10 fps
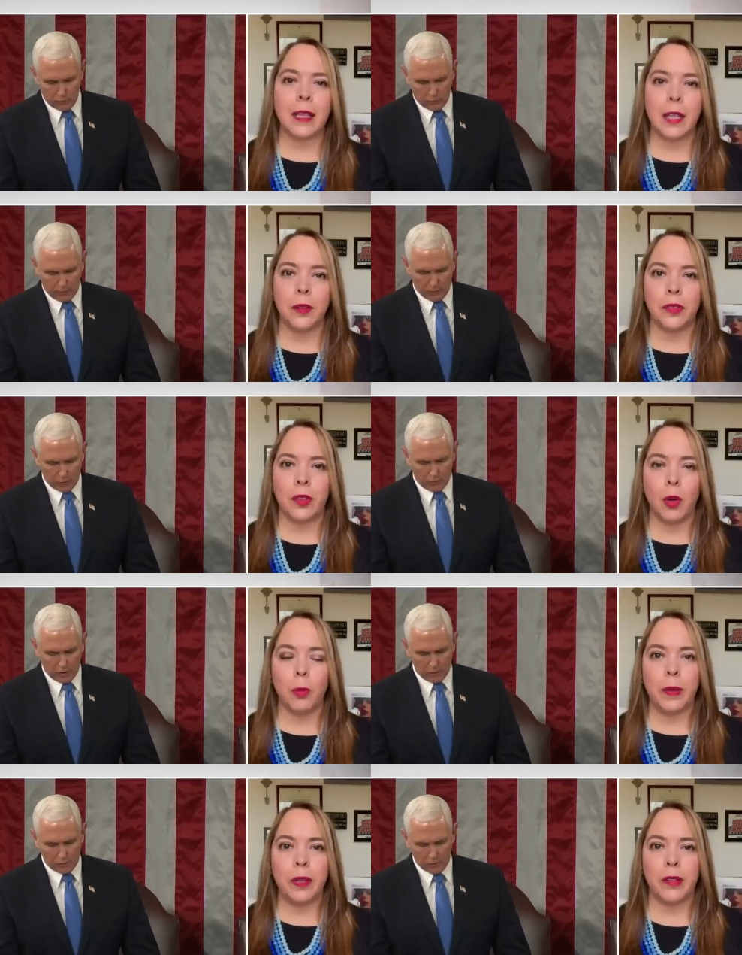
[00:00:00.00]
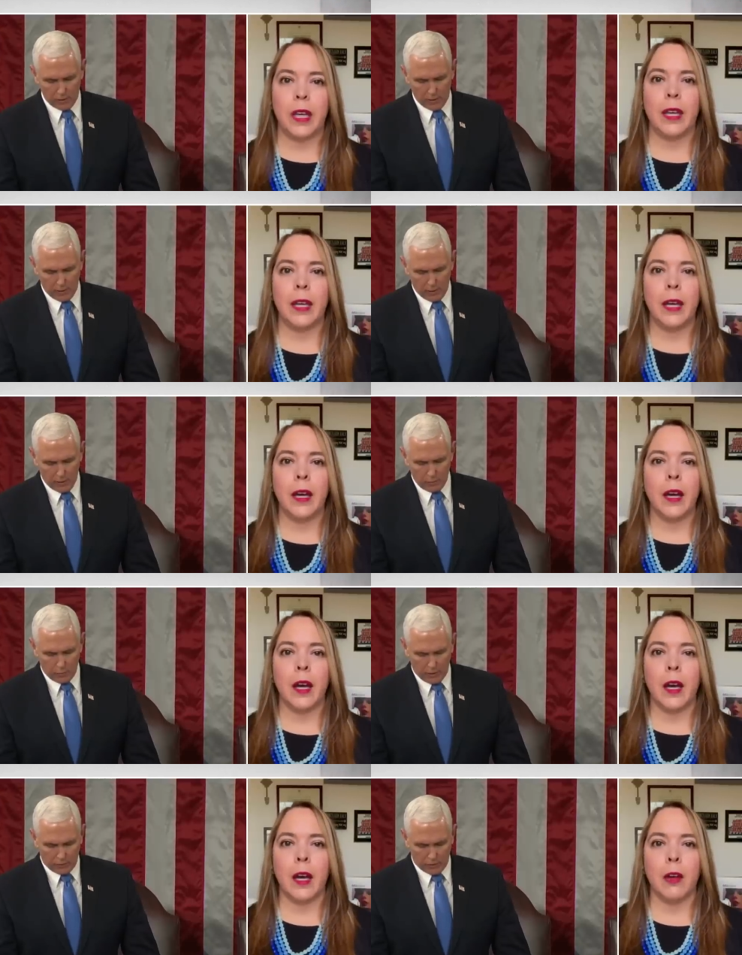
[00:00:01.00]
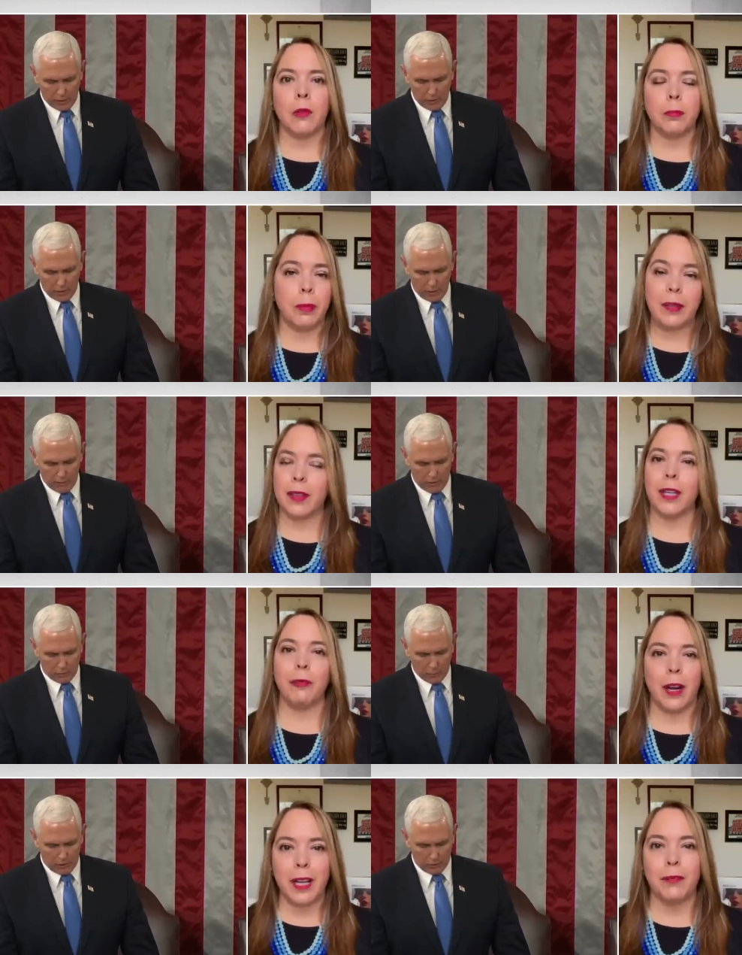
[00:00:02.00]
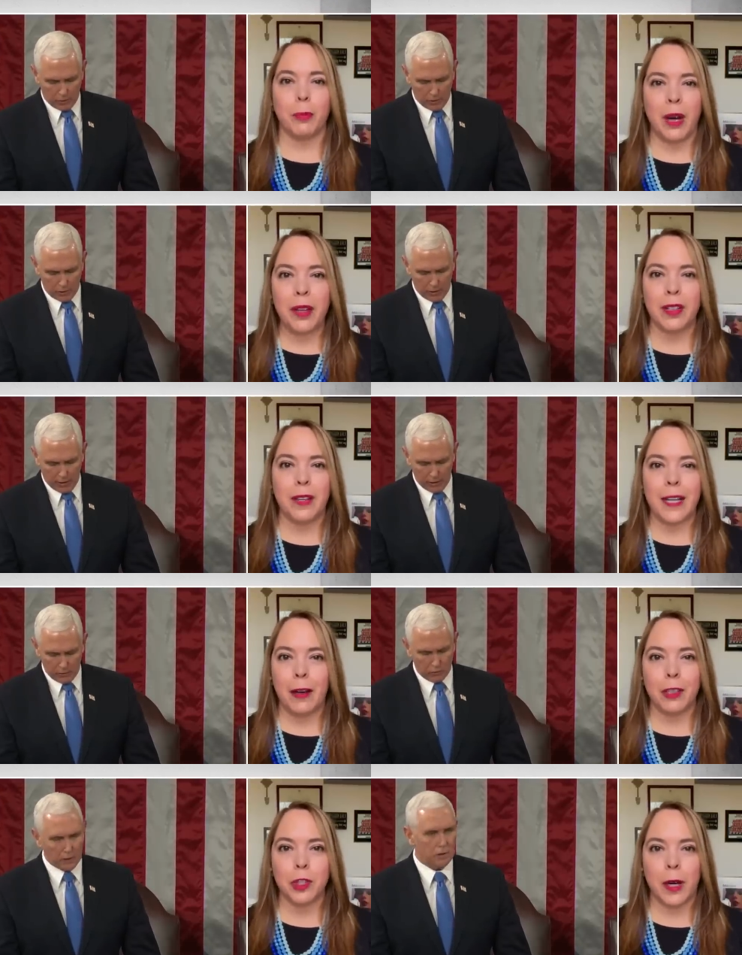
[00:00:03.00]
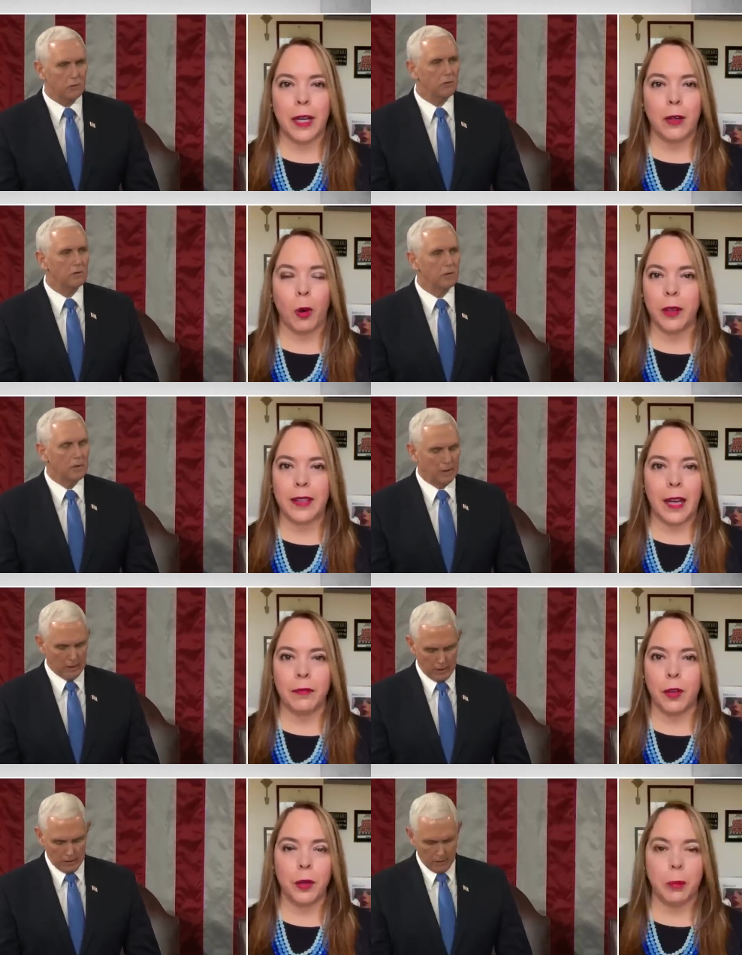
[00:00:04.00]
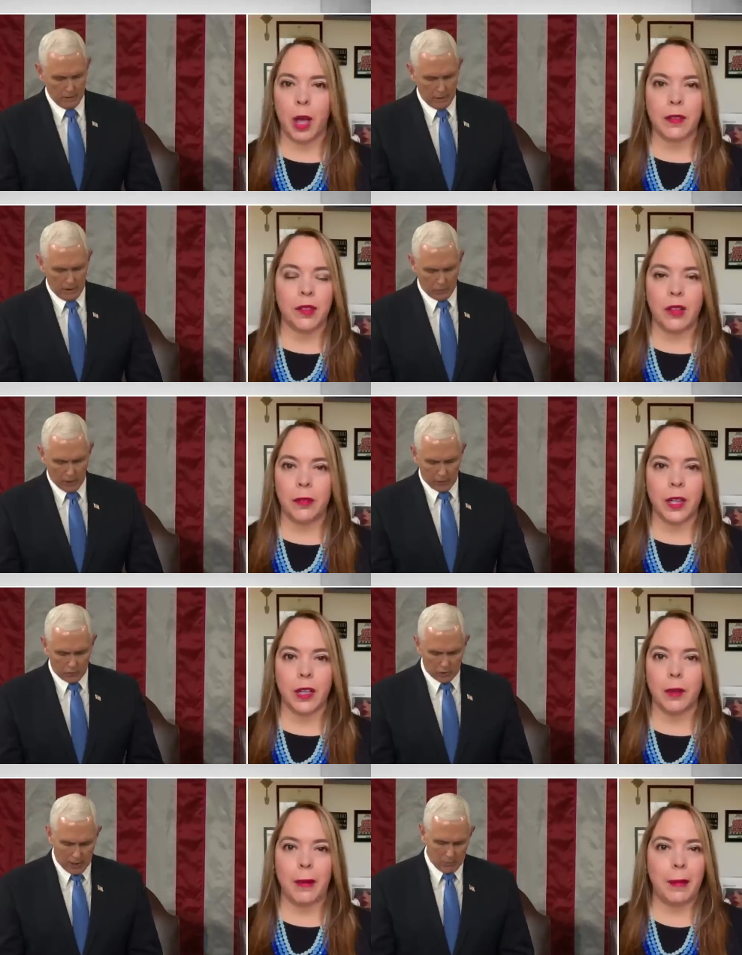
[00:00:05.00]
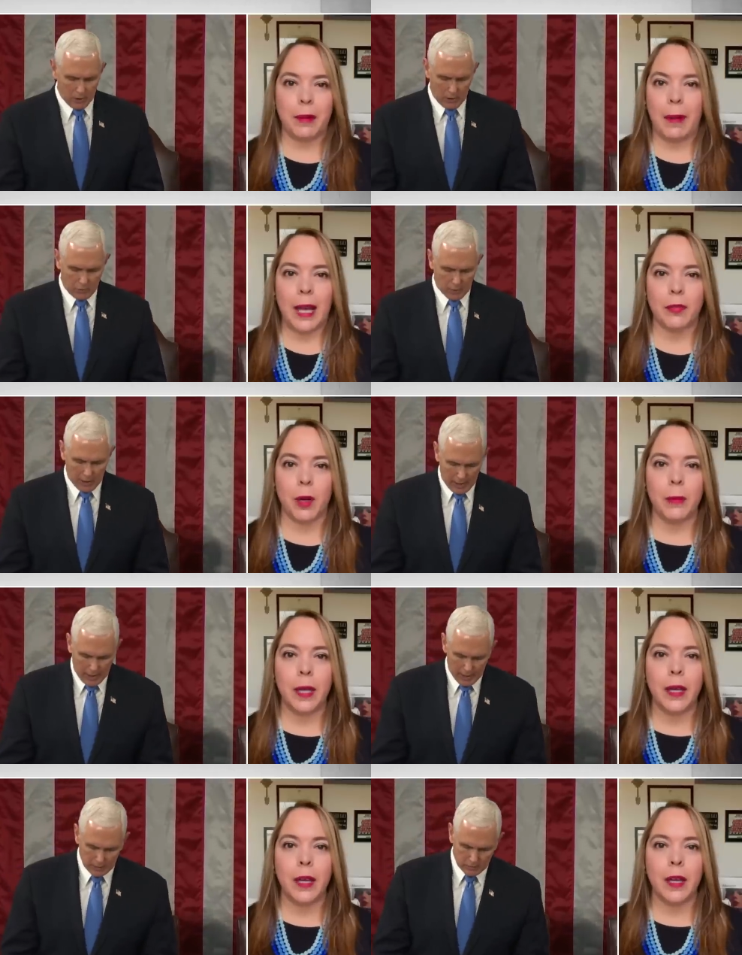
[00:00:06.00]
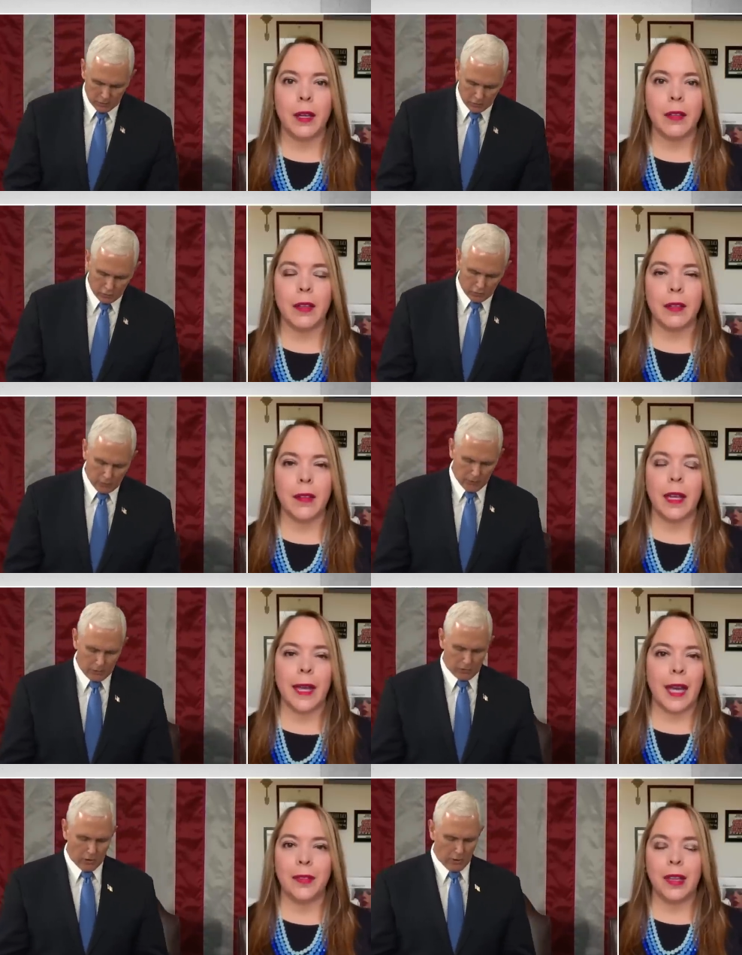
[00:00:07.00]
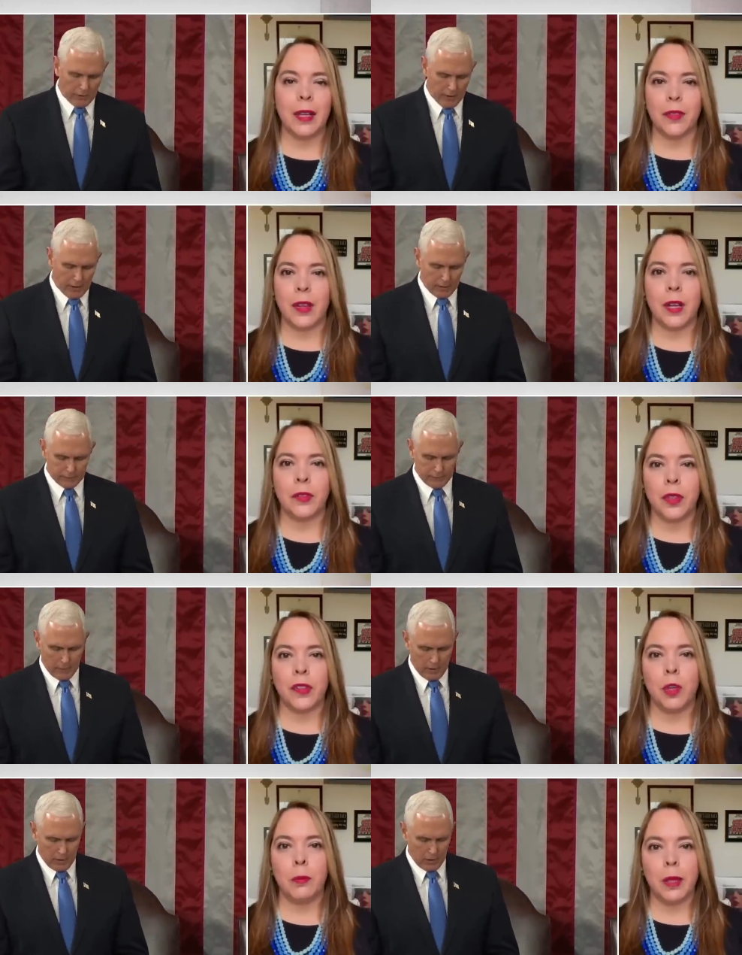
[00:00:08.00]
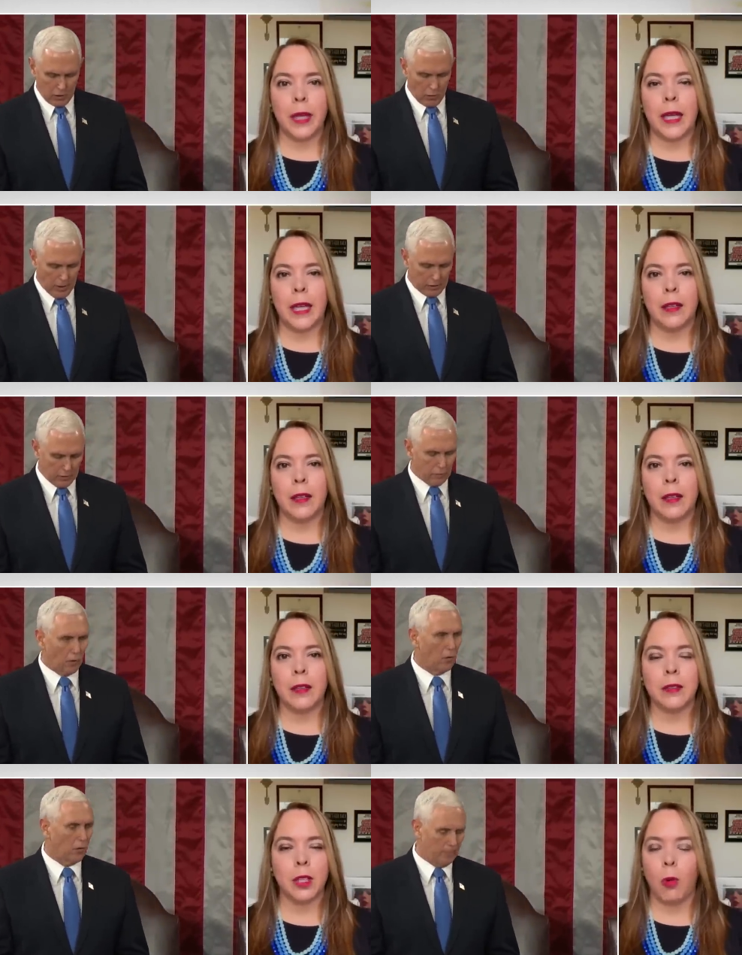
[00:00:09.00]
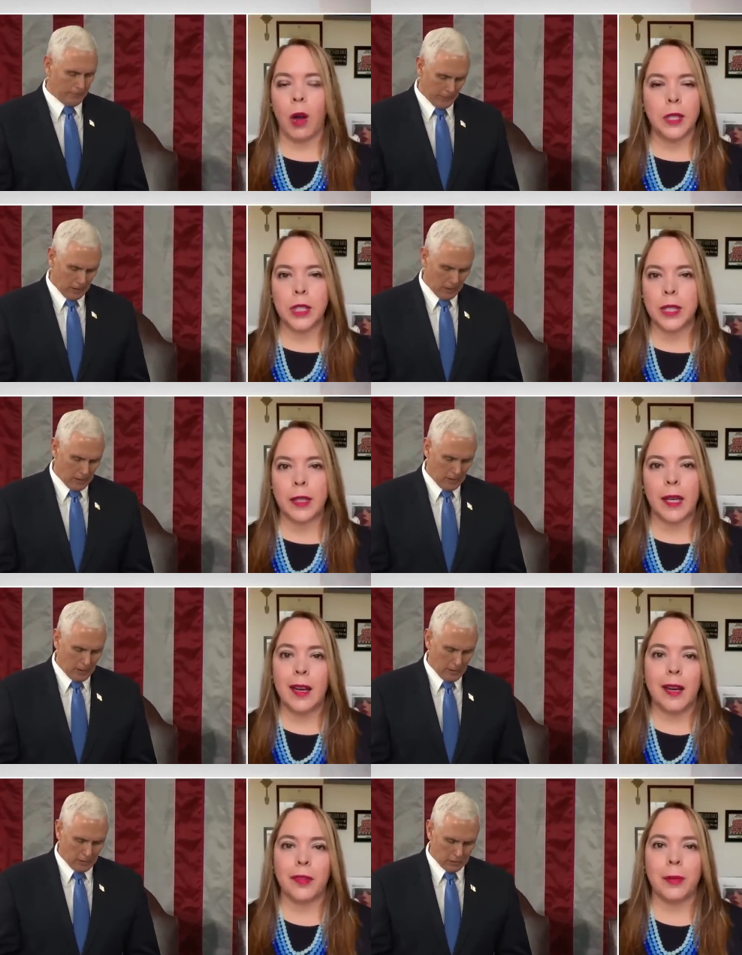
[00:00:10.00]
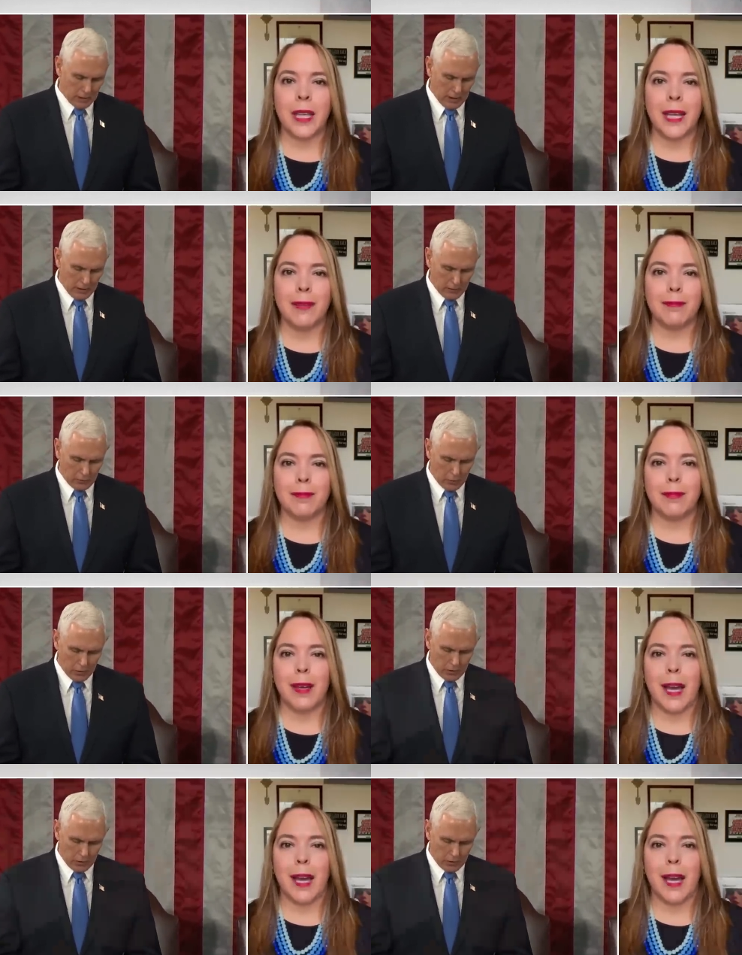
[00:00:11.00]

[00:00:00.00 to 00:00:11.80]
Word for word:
Speaker 1: I think he's so busy uh, basically running for president now and trying to court that voting bloc that's never going back, back for him that, like I said, it's, it's just humiliating to watch. And it's really,